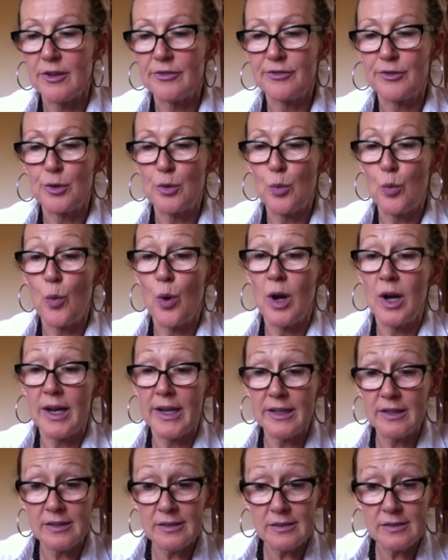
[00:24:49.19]
for a
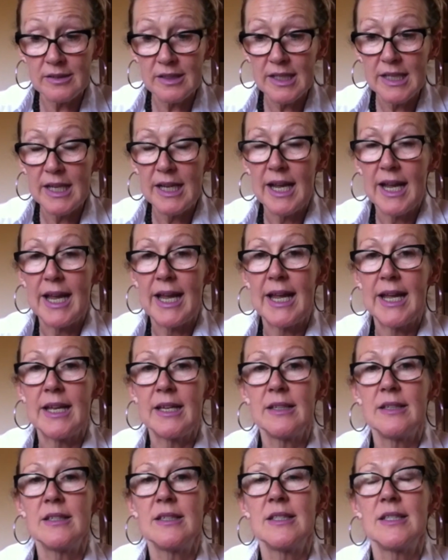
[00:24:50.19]
while.
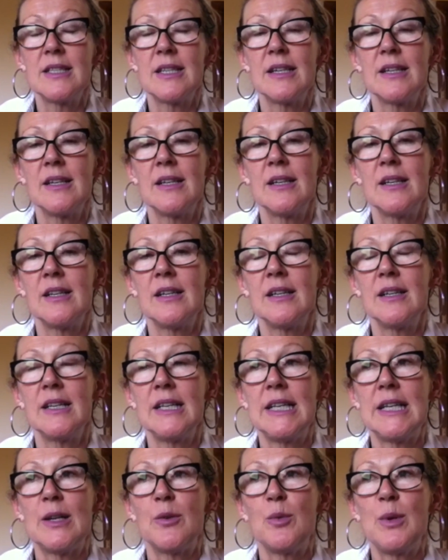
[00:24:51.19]
And
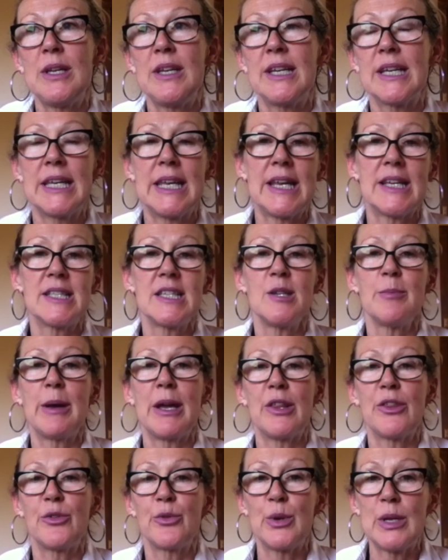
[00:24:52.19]
yeah, we connected
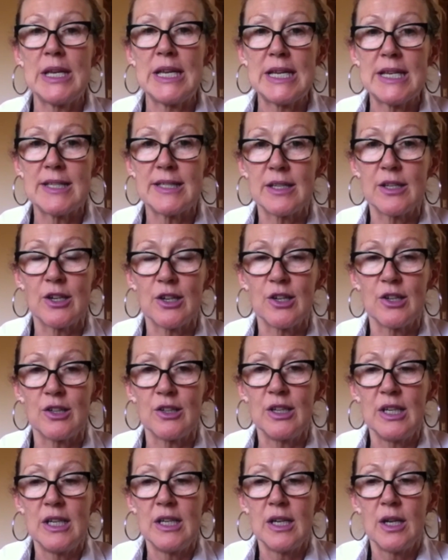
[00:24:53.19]
about 3 years
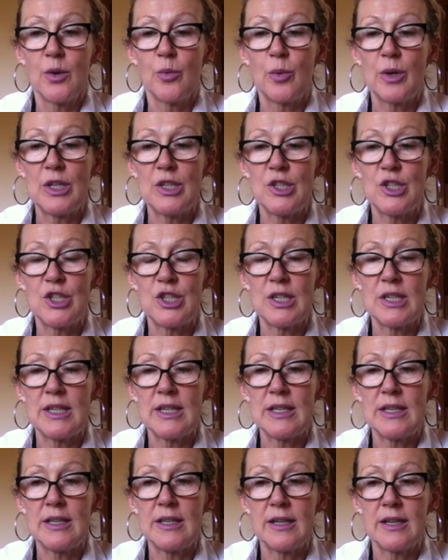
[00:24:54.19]
ago when
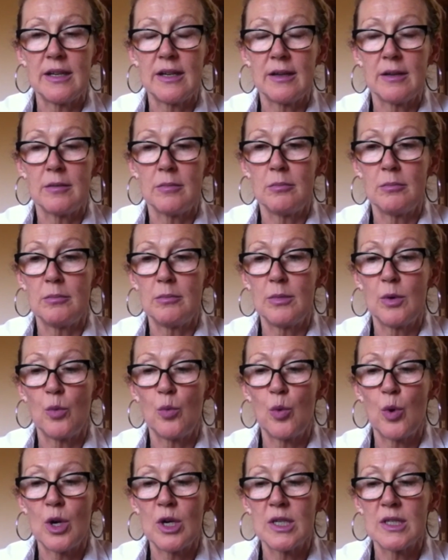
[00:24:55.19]
she
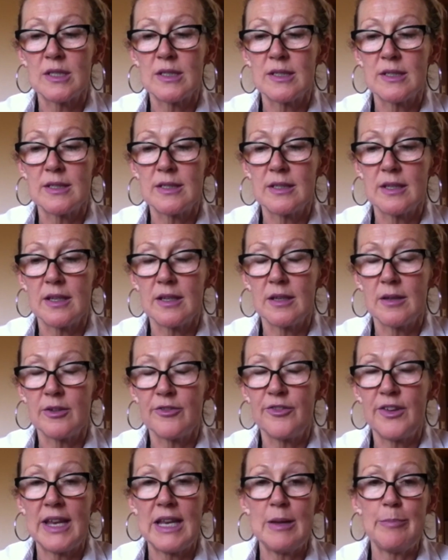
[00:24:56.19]
was
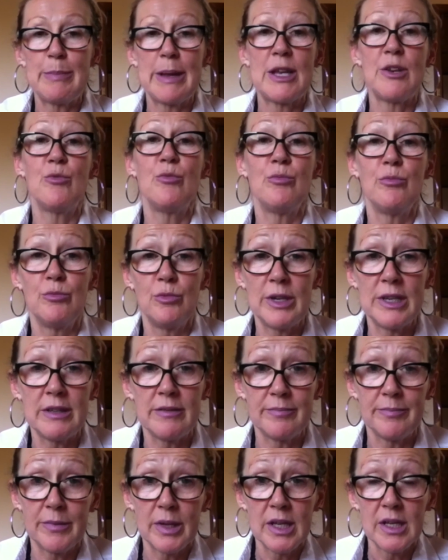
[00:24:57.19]
fairly
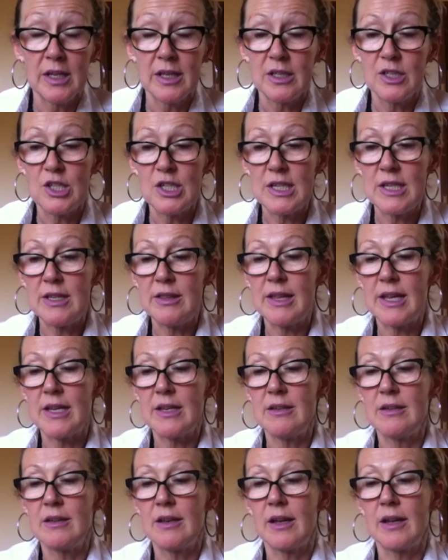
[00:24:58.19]
bedridden. She
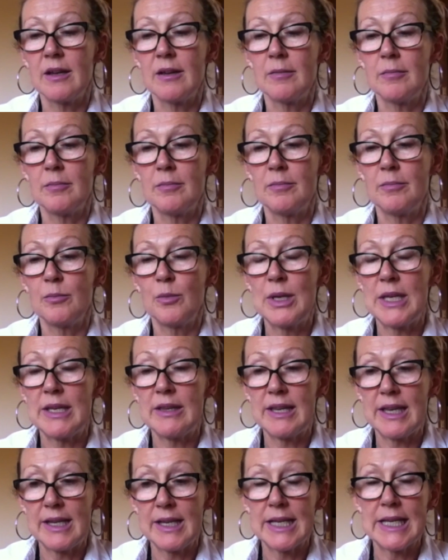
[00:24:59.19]
then we
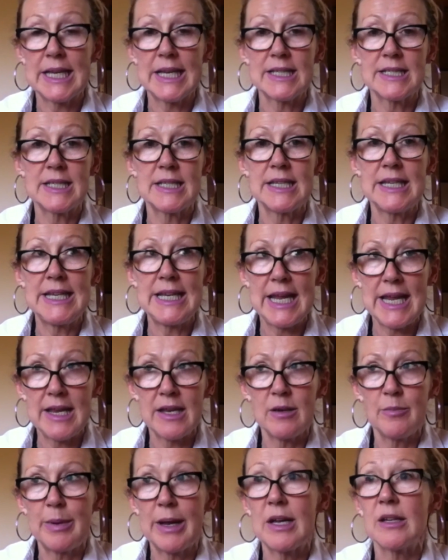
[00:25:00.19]
then connected
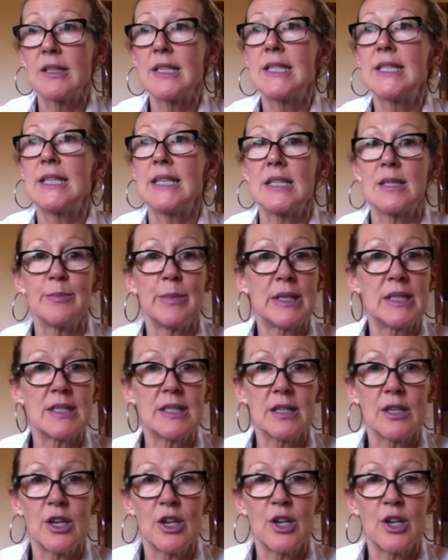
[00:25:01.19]
again about 6 months